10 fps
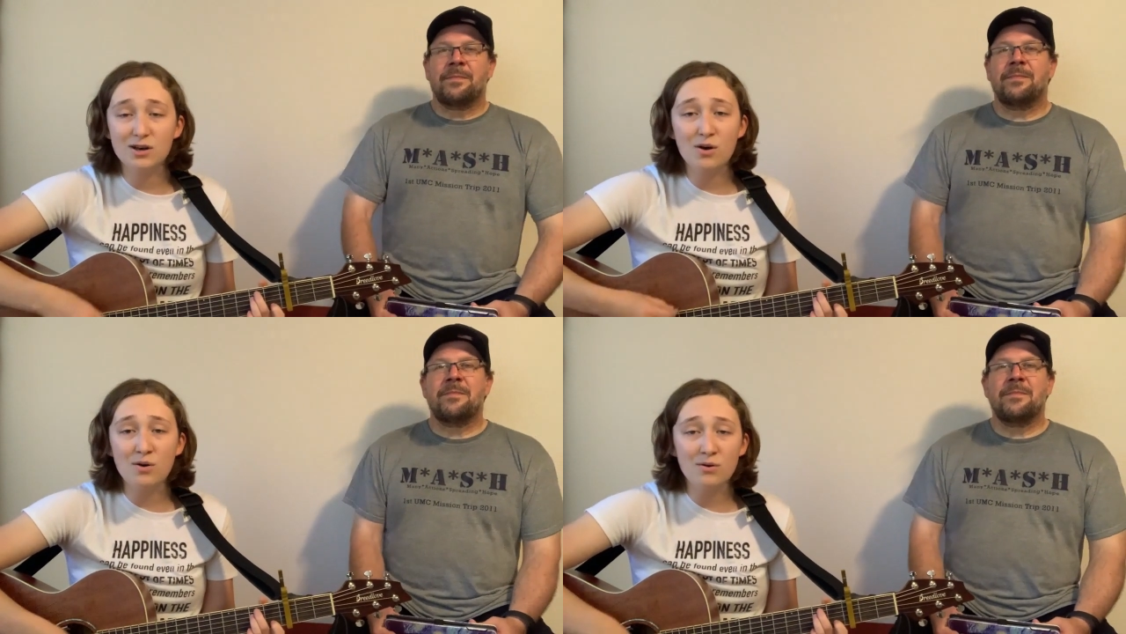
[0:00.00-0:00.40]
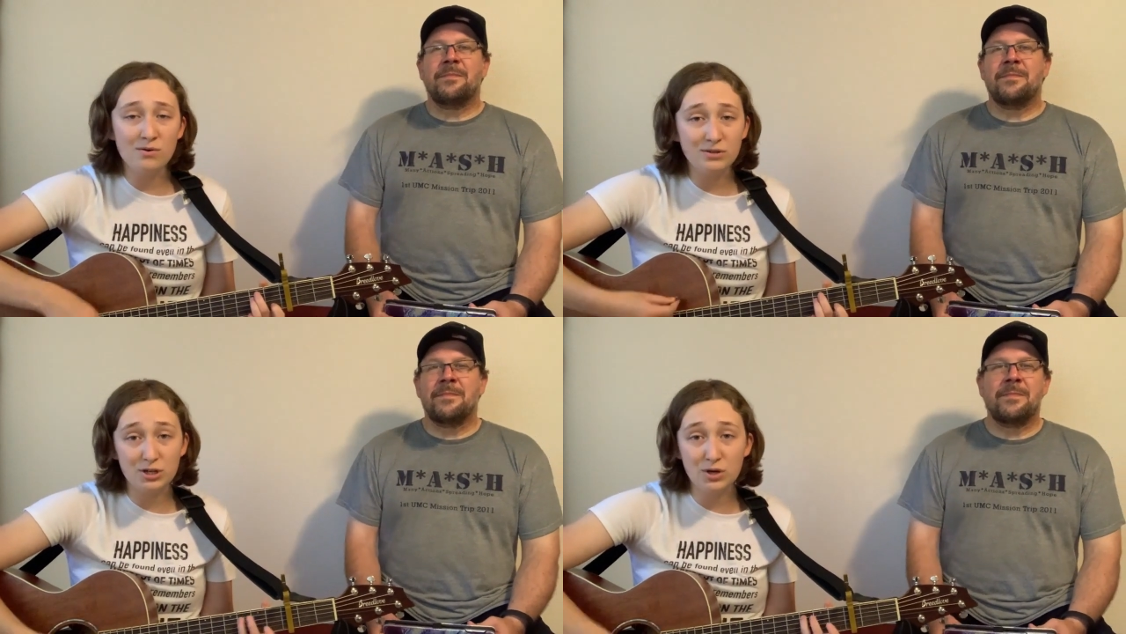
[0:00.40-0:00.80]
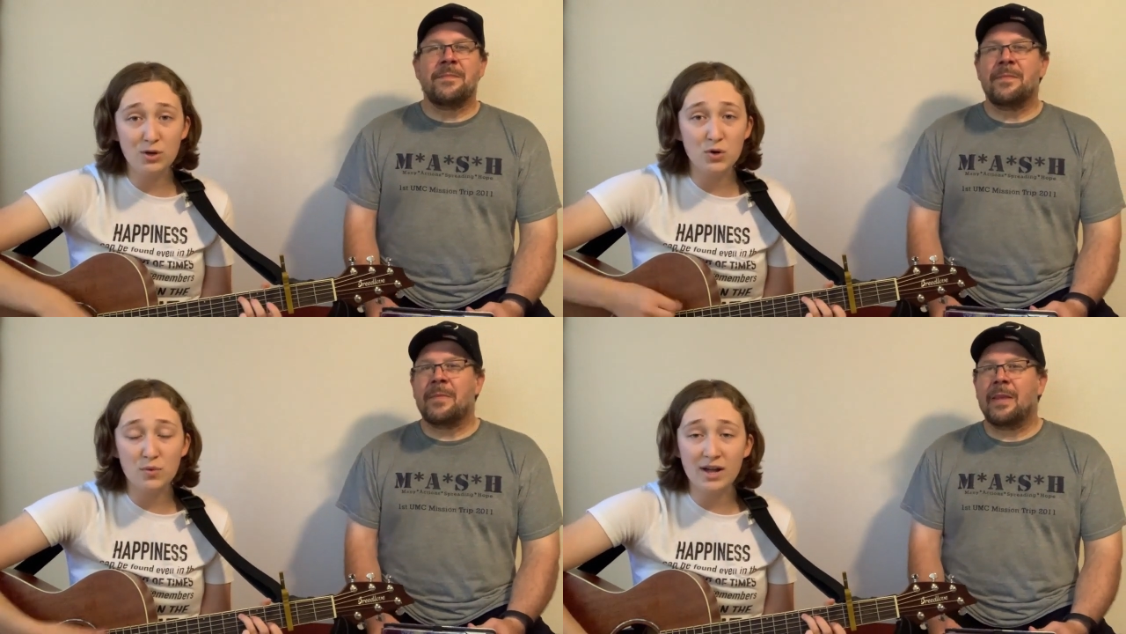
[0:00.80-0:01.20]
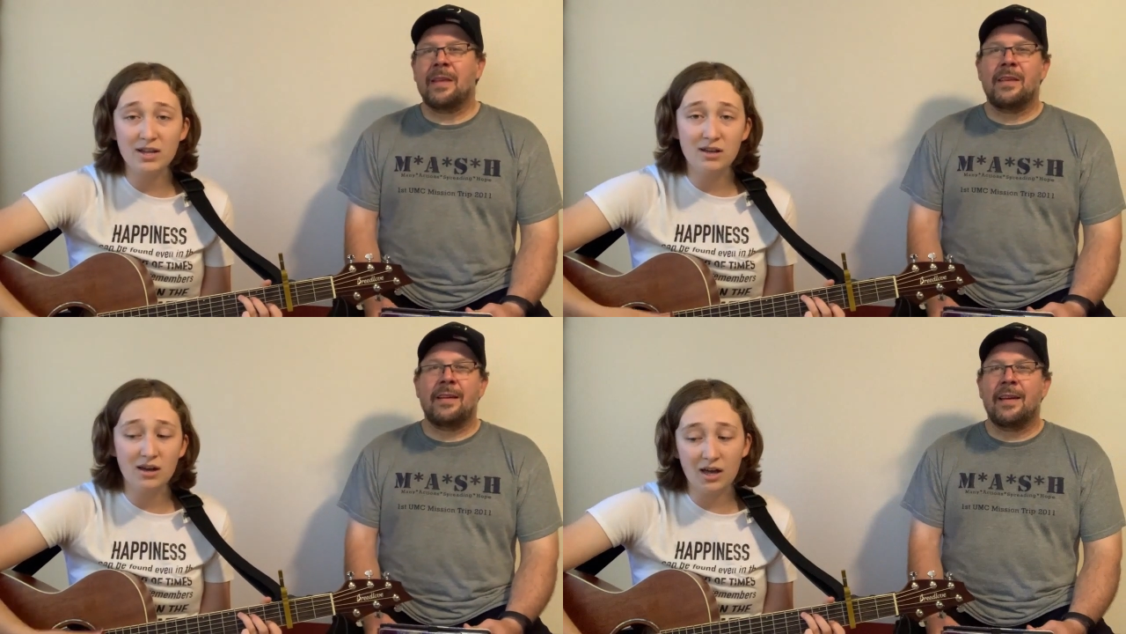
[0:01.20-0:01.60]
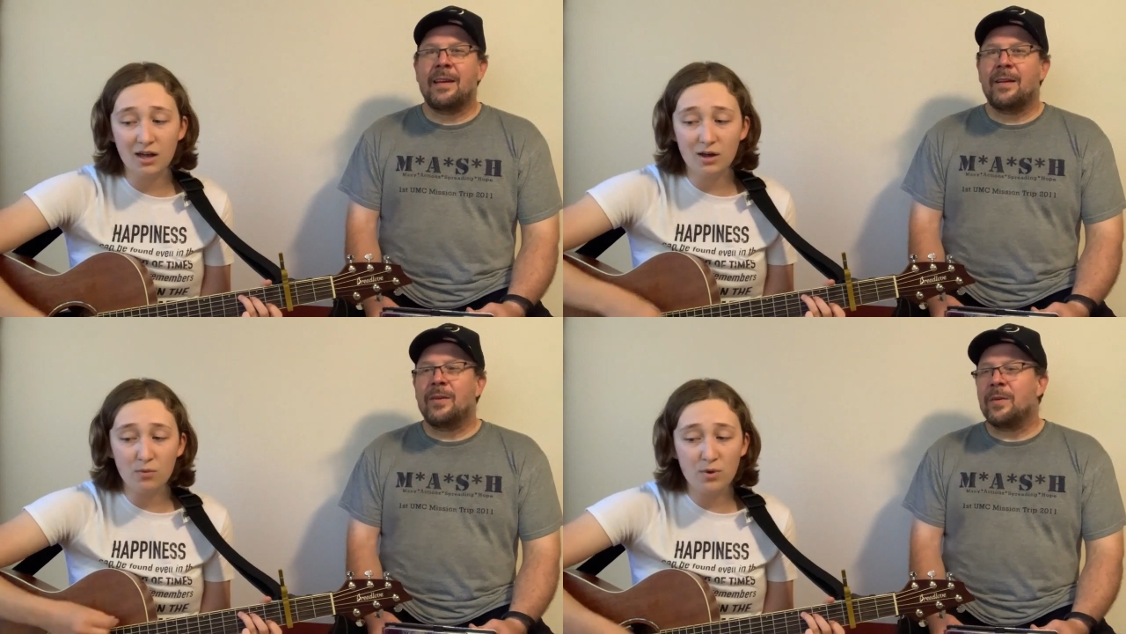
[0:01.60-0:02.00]
Speaker 1: told you, when you
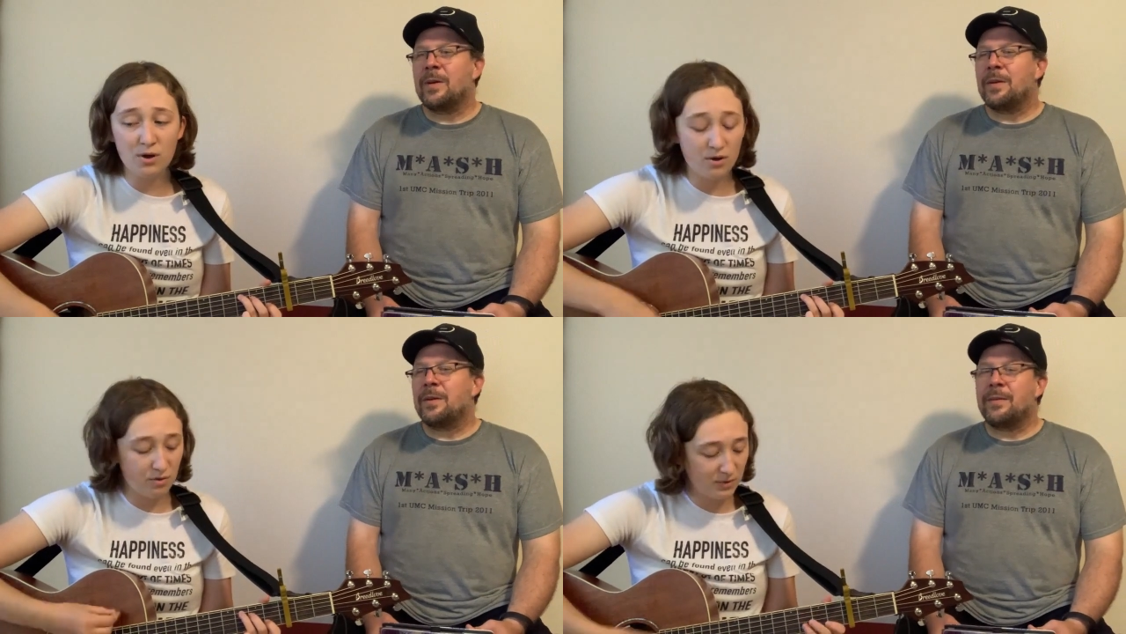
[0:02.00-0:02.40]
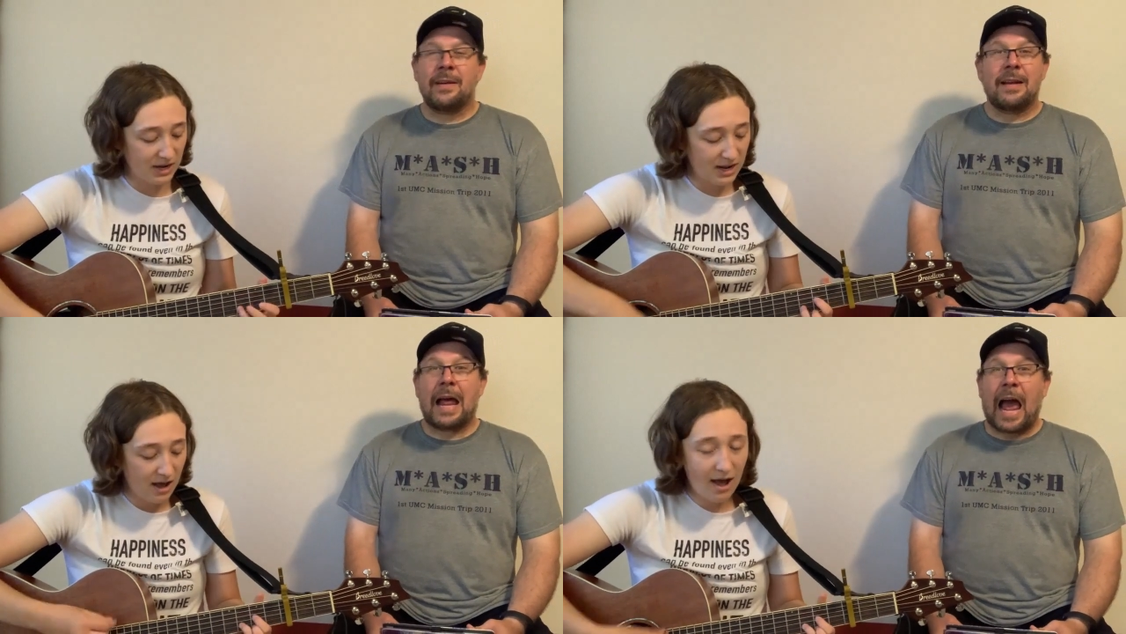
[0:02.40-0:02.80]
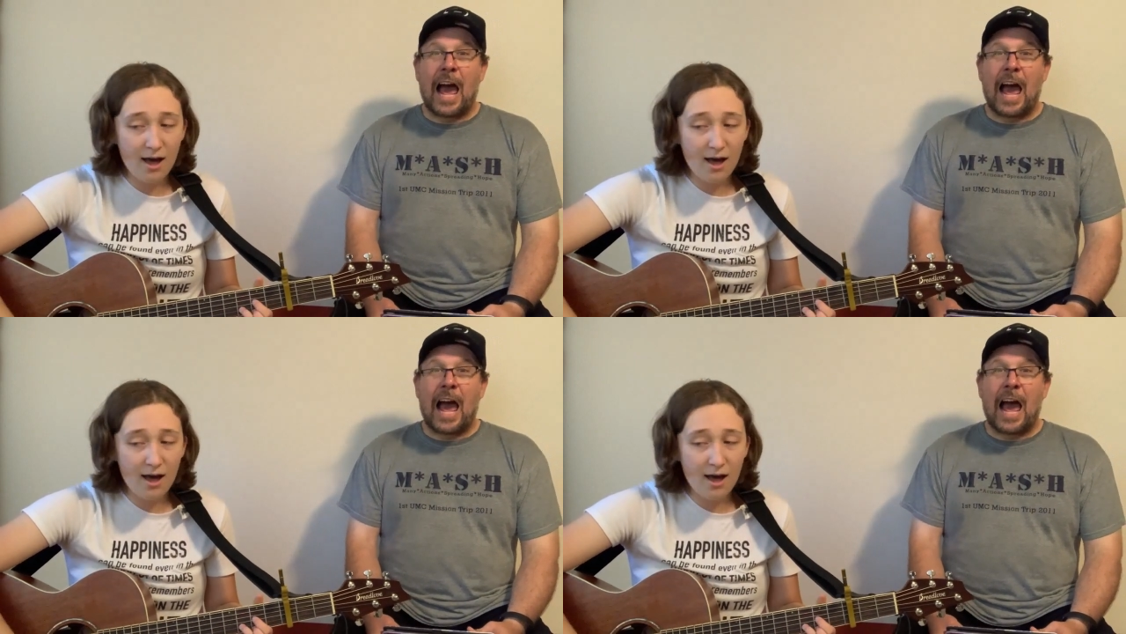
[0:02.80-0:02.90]
get worried,